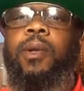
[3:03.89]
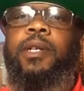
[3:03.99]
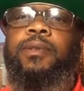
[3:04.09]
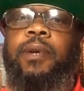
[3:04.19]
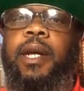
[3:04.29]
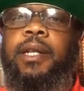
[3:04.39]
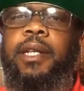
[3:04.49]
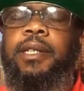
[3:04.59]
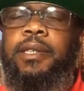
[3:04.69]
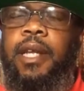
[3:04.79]
that's right, they
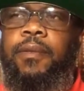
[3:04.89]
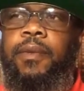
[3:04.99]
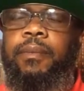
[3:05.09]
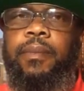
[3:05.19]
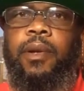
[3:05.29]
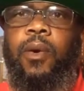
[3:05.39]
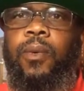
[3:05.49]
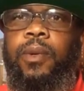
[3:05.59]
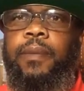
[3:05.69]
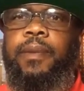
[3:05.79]
discovered
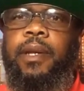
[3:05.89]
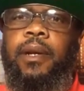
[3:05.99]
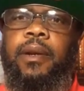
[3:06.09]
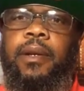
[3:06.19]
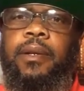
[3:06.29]
gold up there.